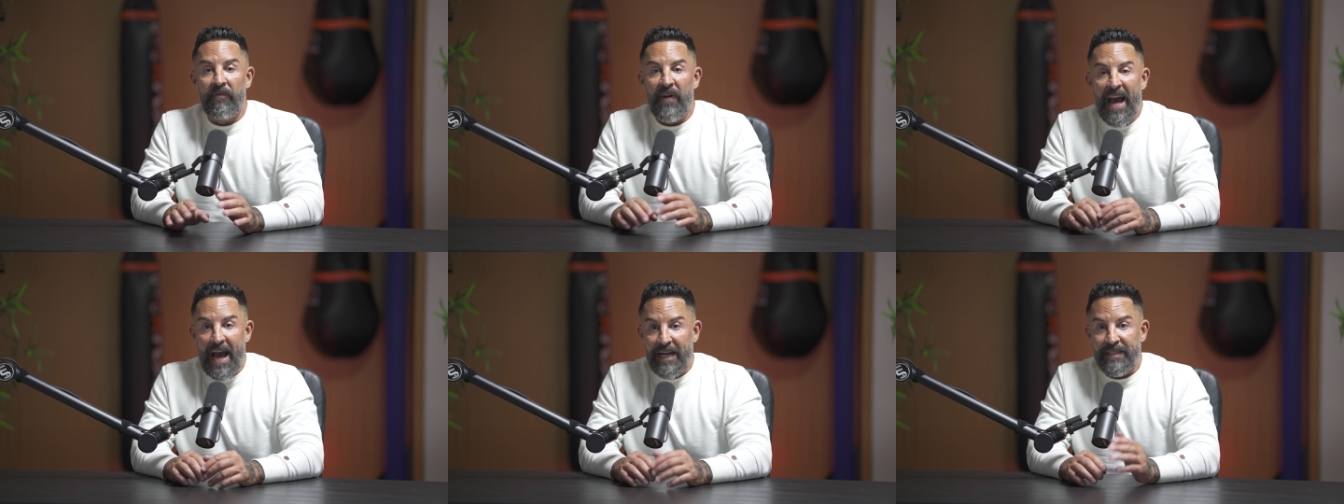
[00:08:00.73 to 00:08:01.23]

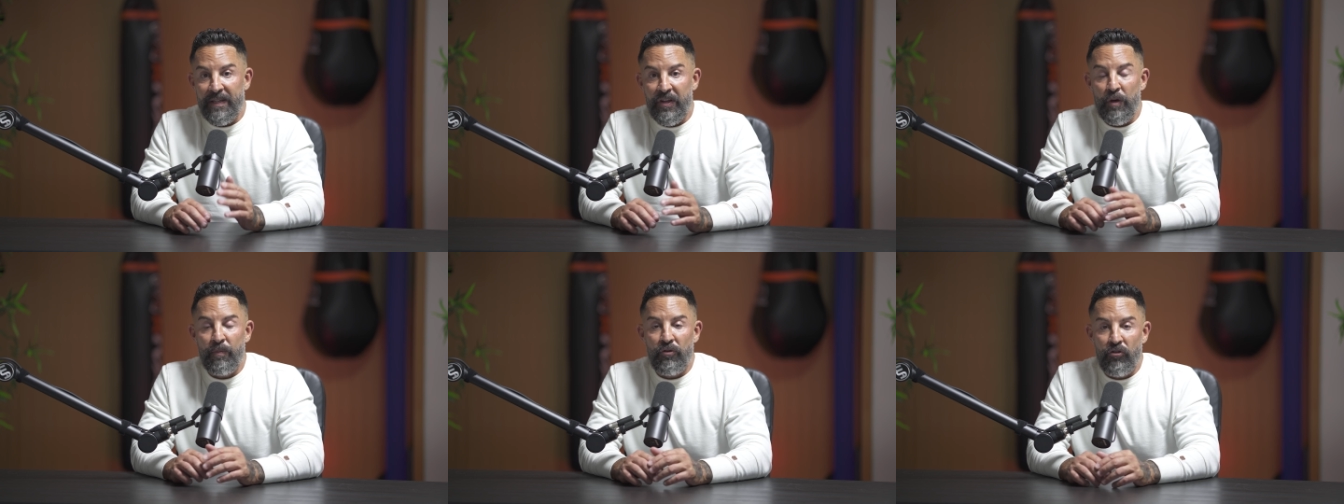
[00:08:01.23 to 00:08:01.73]
vaxxed to
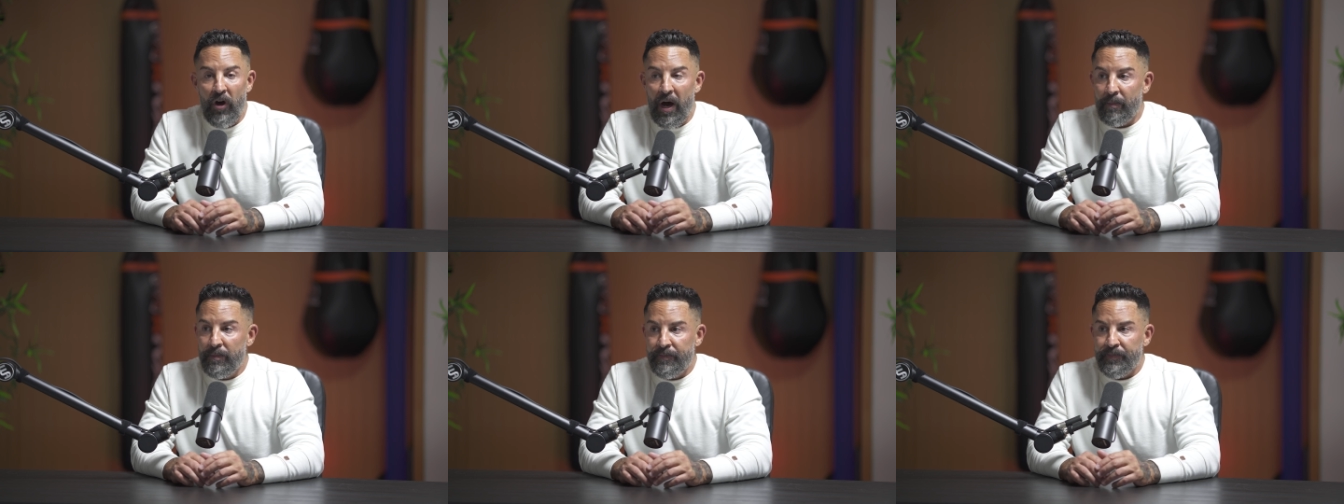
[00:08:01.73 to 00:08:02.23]
keep your
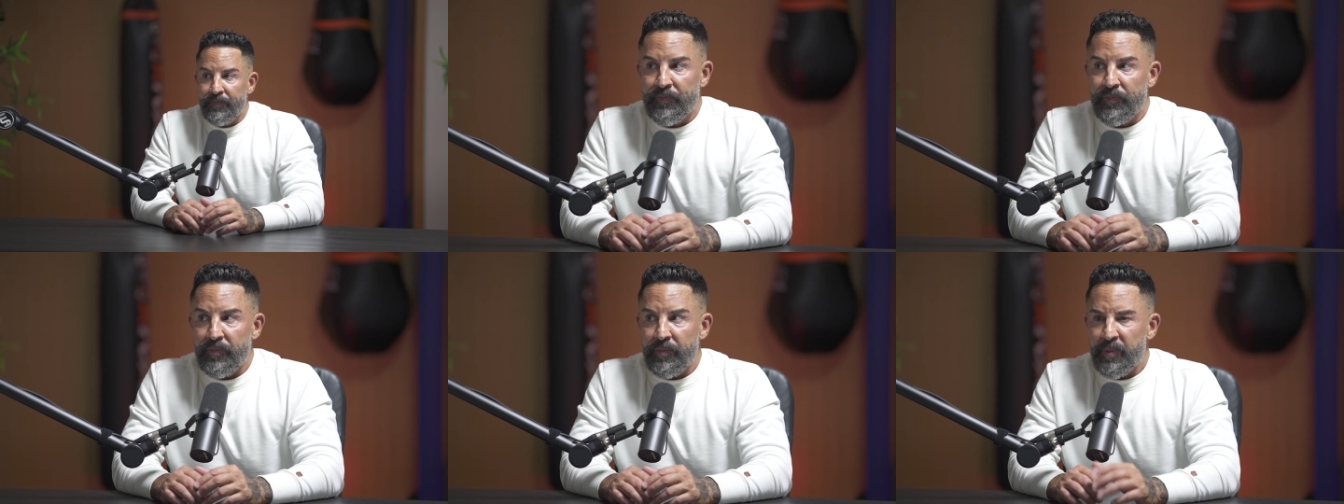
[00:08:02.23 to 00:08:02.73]
job?
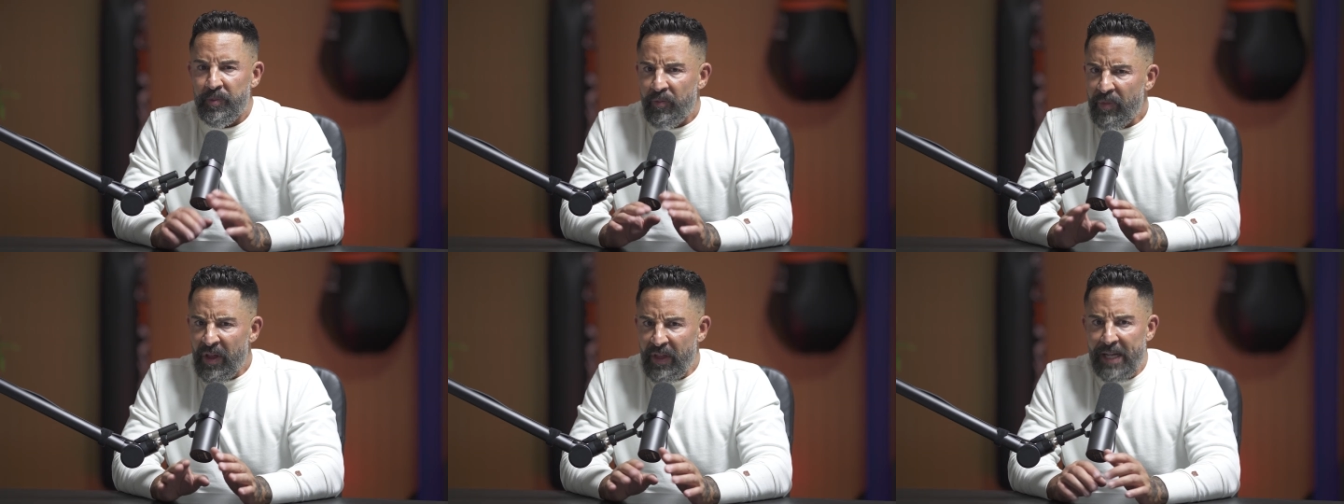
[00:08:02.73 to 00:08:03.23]

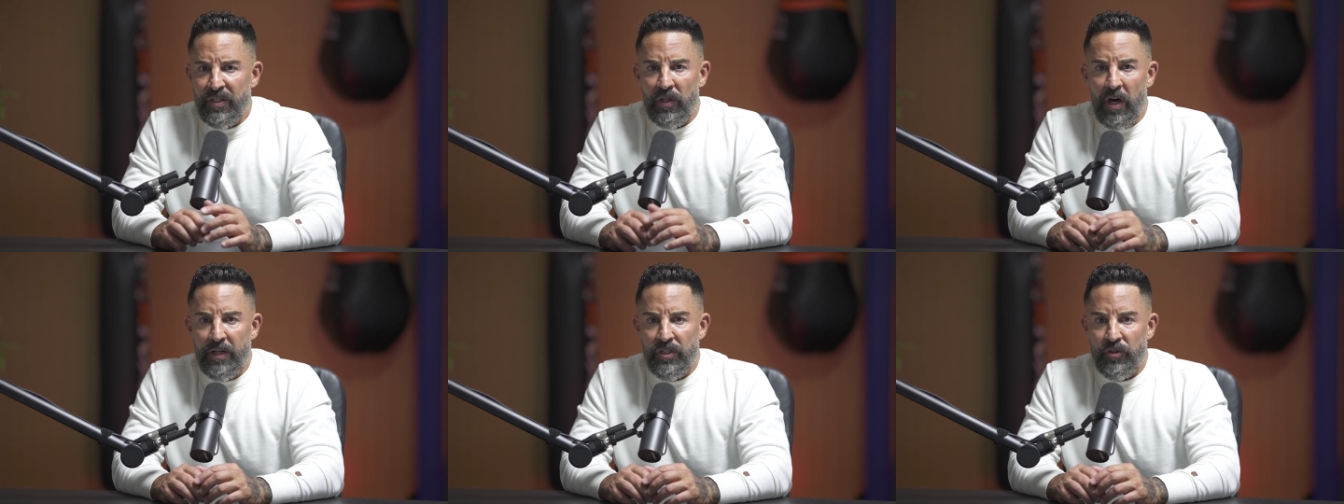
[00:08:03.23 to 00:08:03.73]
That's a
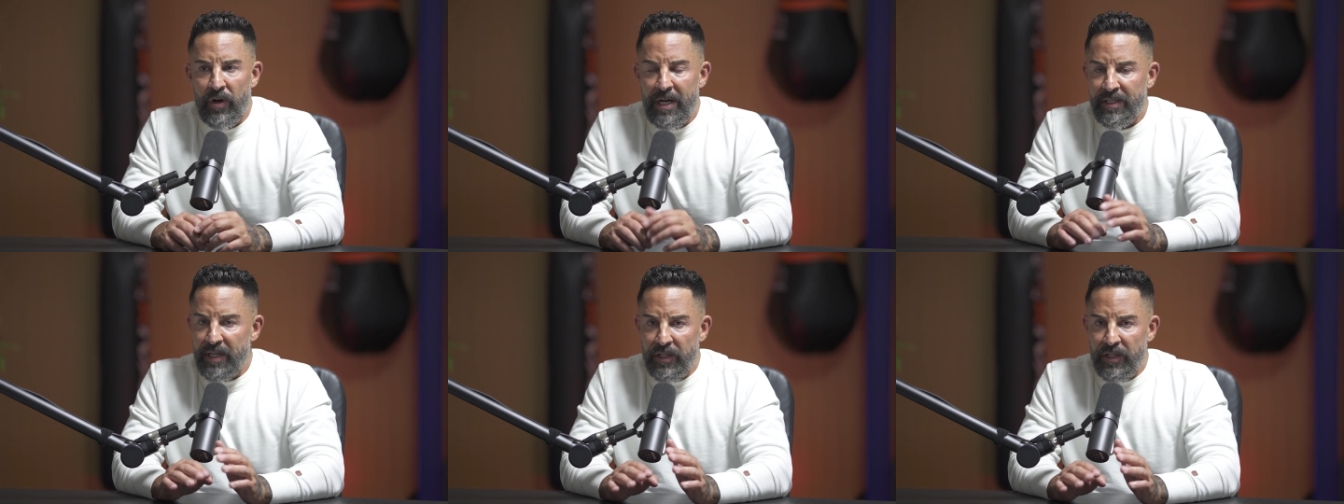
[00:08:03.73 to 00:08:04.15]
lot of stress.